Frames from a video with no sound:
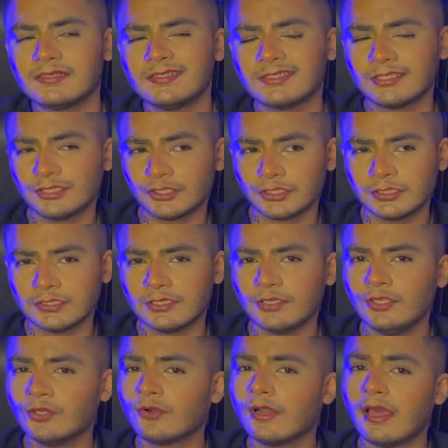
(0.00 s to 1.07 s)
decision
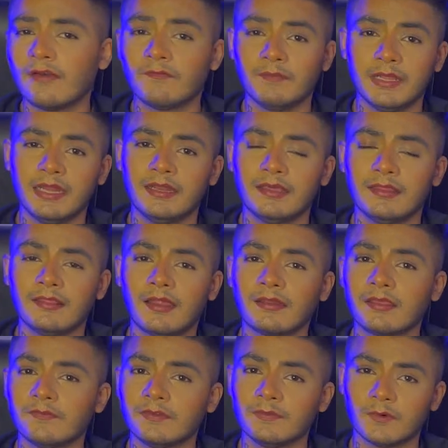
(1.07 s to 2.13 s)
you could have made in that
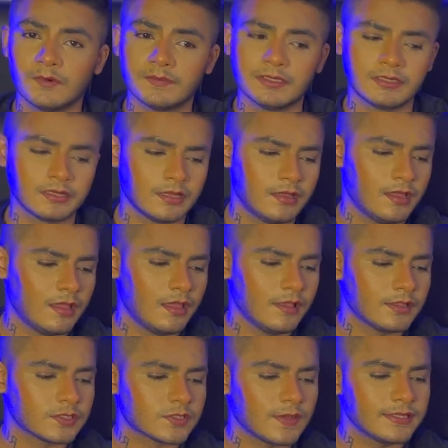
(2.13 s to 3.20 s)
given moment.
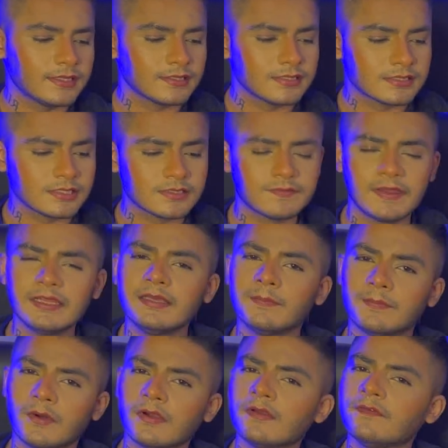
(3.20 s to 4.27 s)
So I think this is very
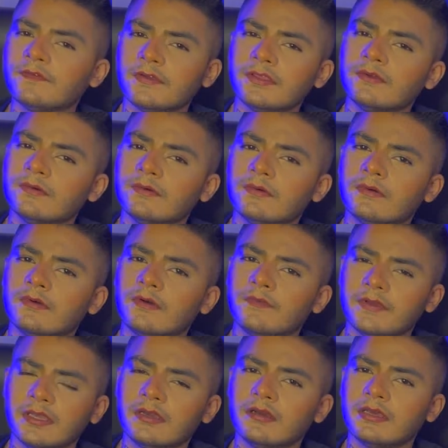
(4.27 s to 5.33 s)
important for you
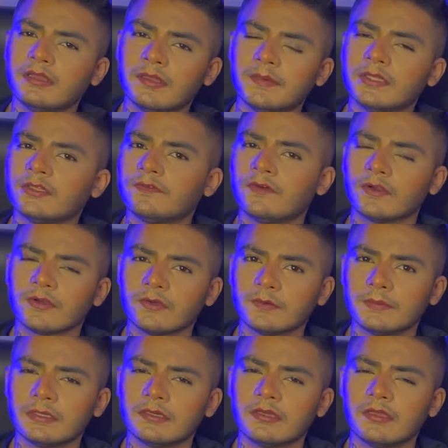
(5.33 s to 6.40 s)
over here in the month of
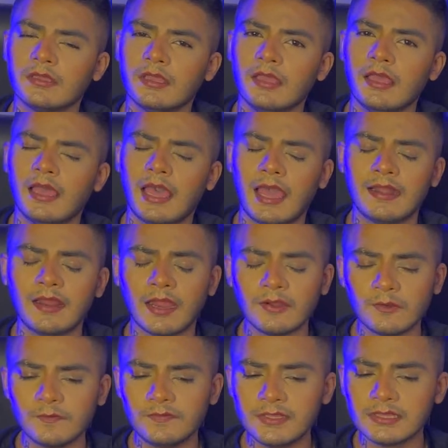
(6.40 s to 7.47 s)
October. And I
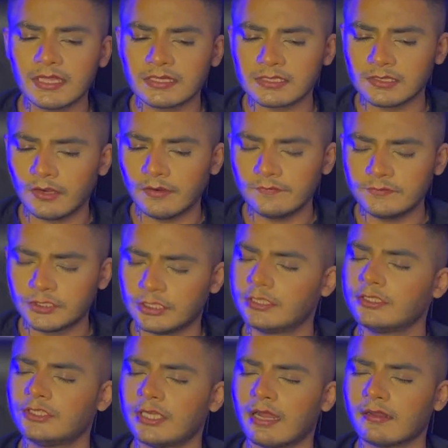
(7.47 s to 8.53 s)
do feel there's a lot of
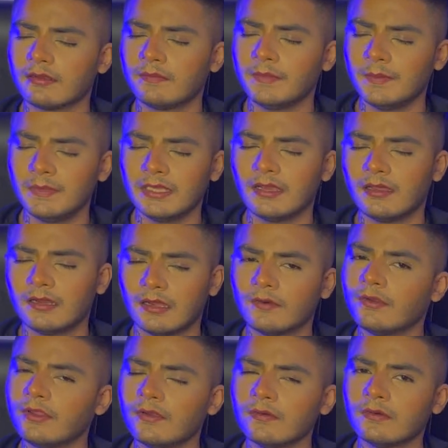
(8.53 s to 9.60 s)
chitter chatter maybe
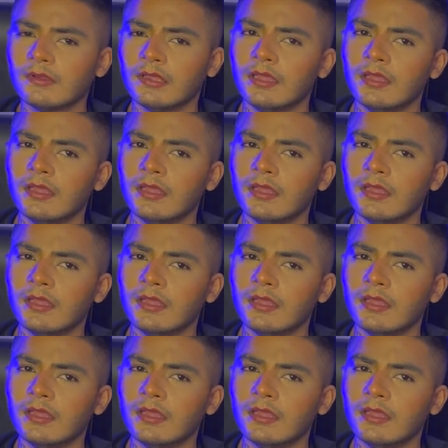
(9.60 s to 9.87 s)
around you.